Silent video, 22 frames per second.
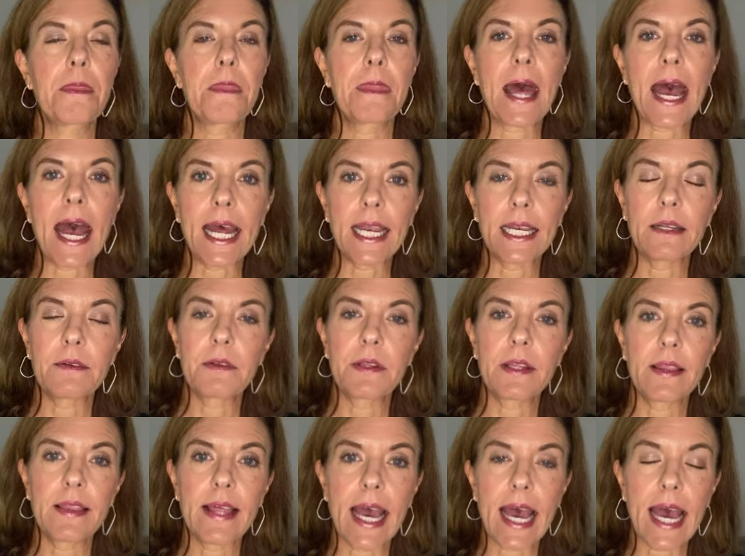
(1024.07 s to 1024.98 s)
that
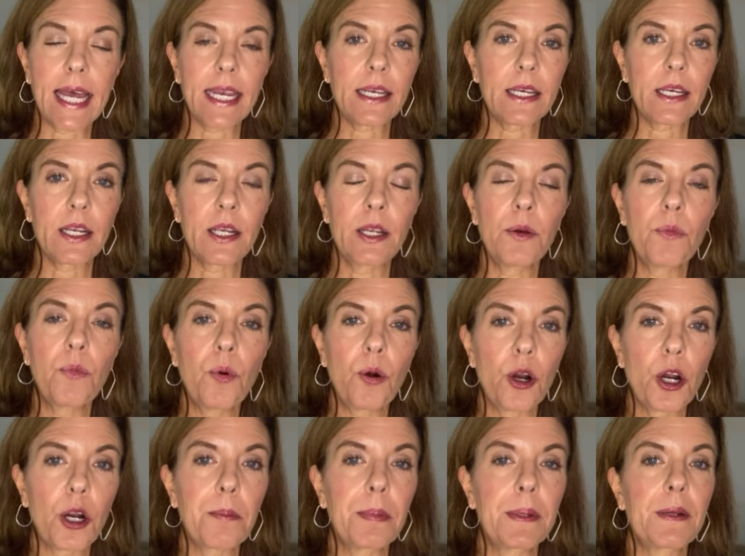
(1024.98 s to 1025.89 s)
that can
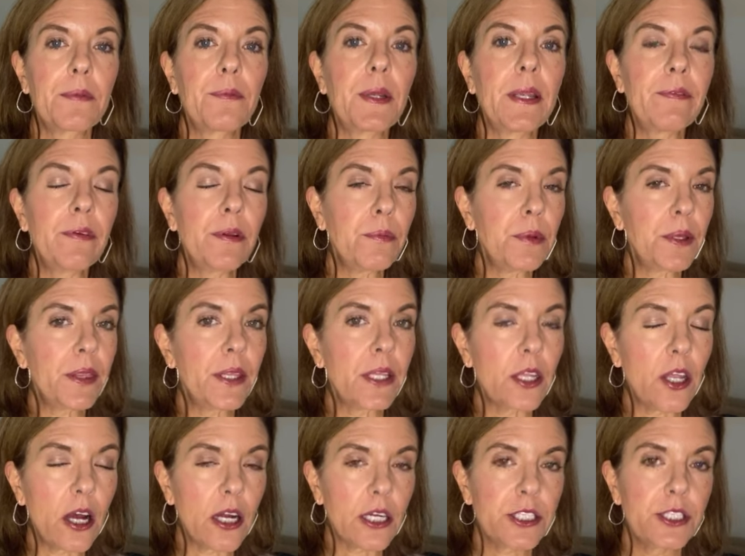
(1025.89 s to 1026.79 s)
work but even with the
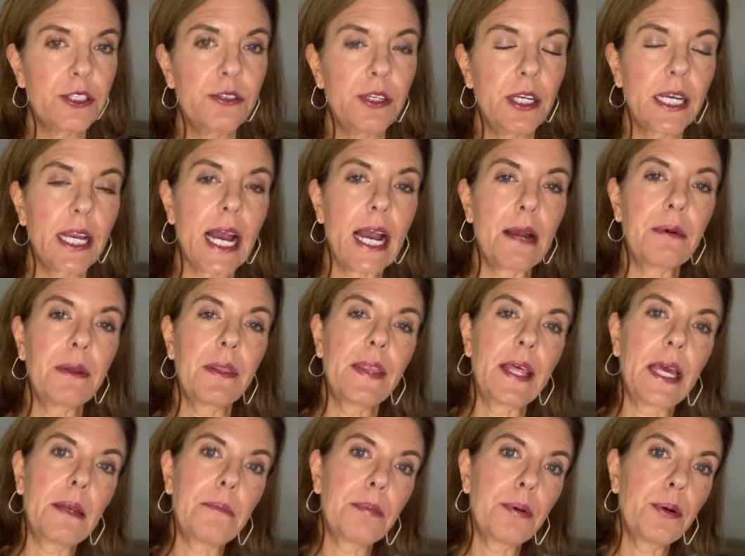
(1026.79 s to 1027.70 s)
long tunic i would
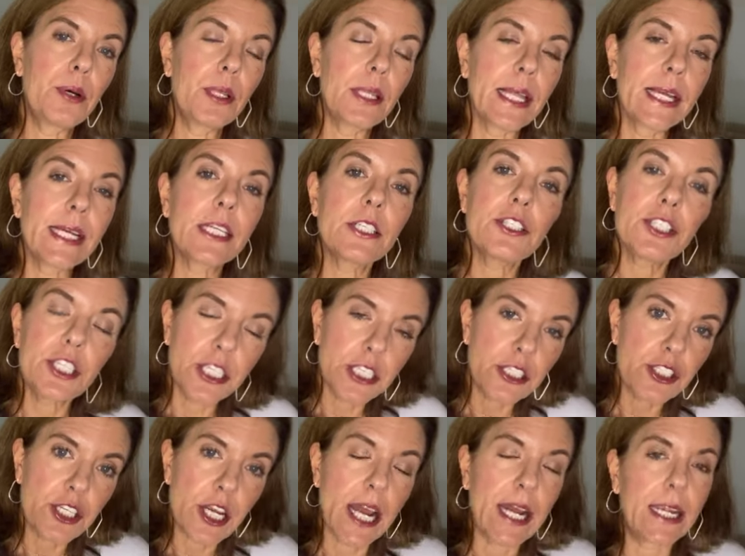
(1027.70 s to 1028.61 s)
then put like a
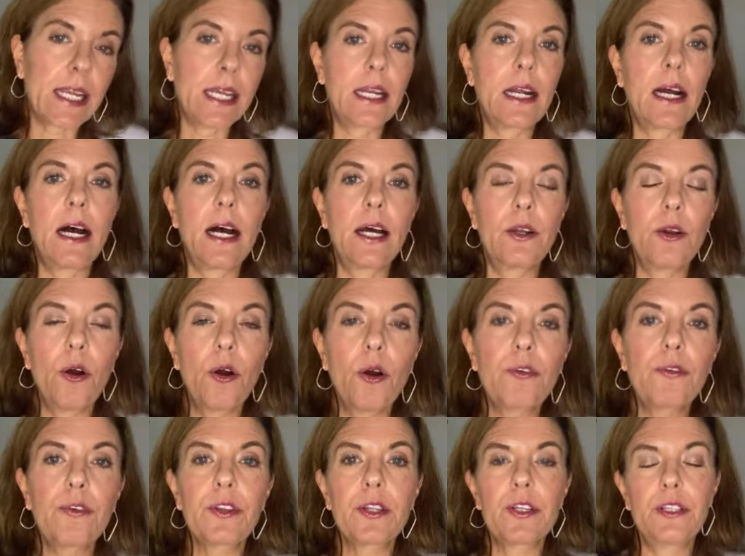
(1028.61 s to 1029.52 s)
jean jacket on
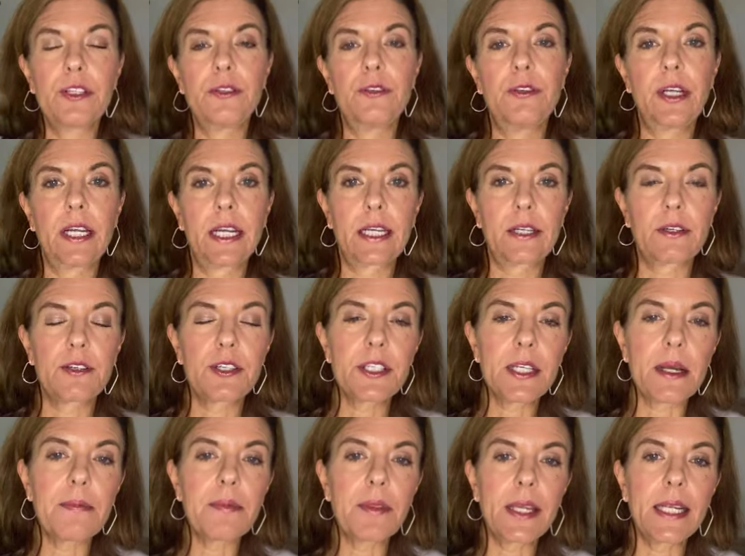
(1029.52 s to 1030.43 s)
over the tunic or
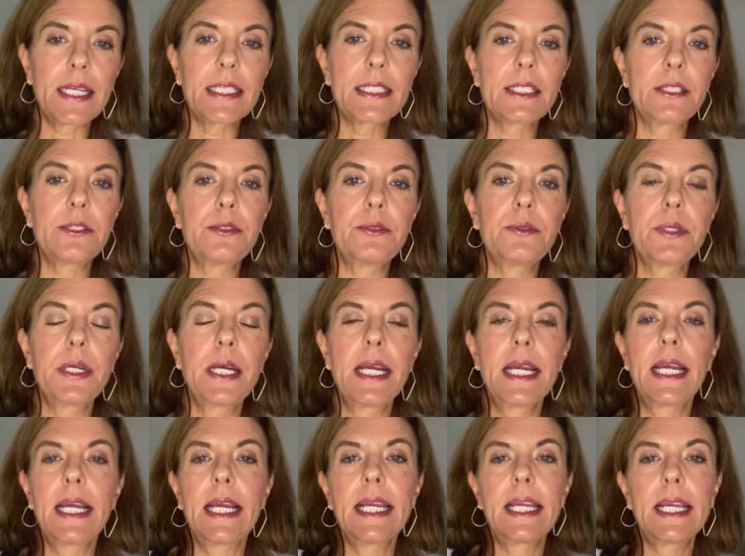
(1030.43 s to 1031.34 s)
something to
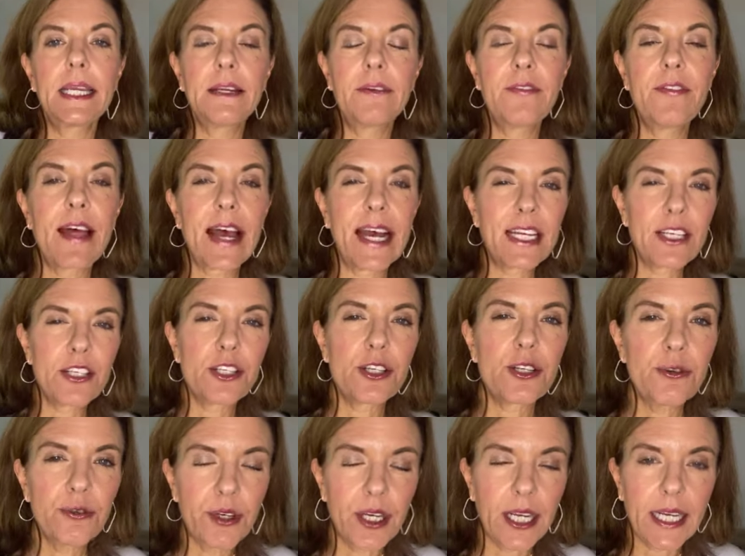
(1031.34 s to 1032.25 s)
give that
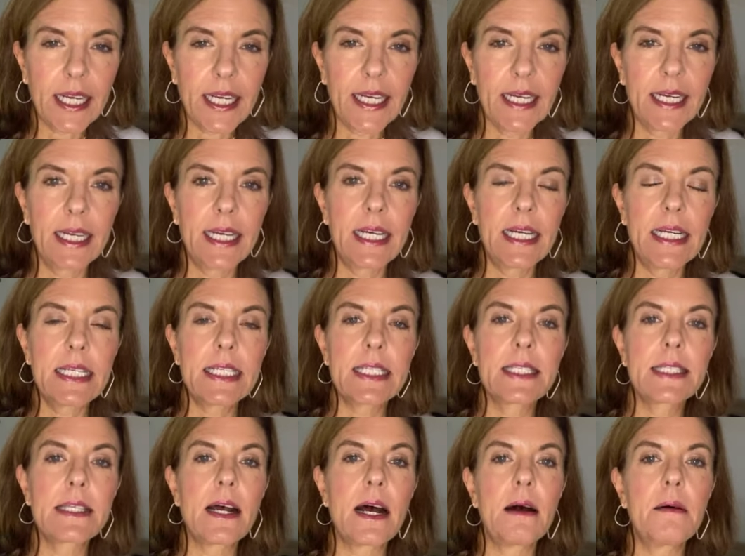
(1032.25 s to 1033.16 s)
tunic
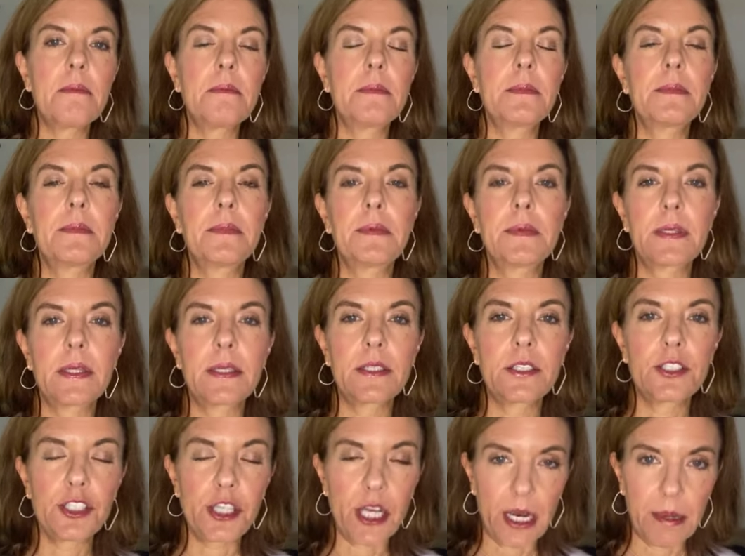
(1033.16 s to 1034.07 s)
some
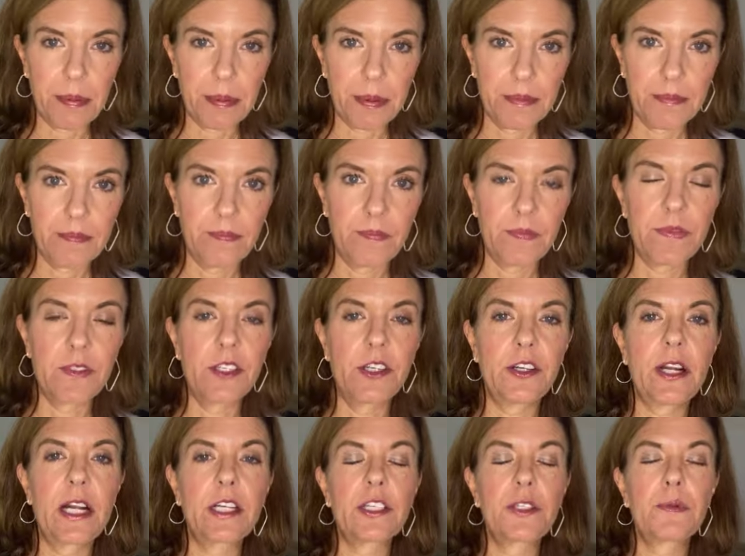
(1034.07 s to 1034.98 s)
shape so
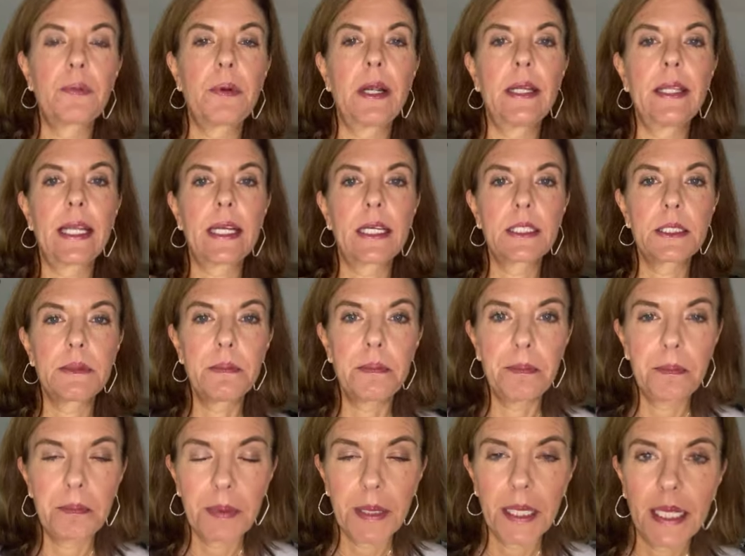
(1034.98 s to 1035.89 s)
you're not just wearing like this
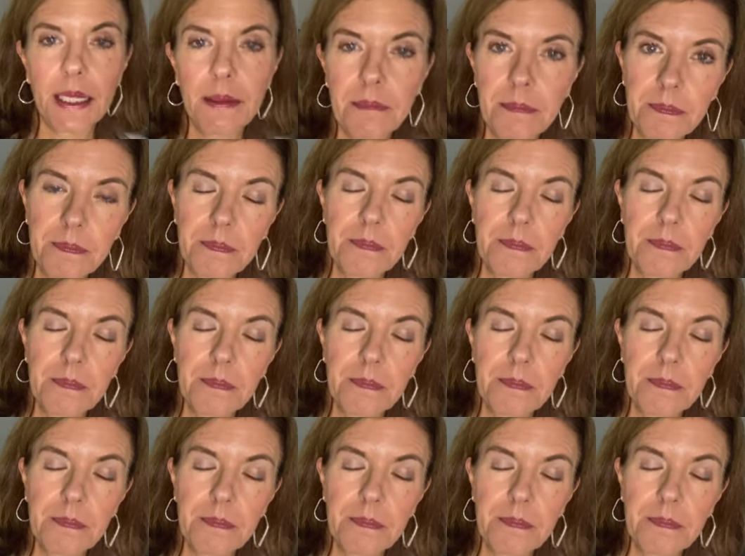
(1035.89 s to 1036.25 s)
big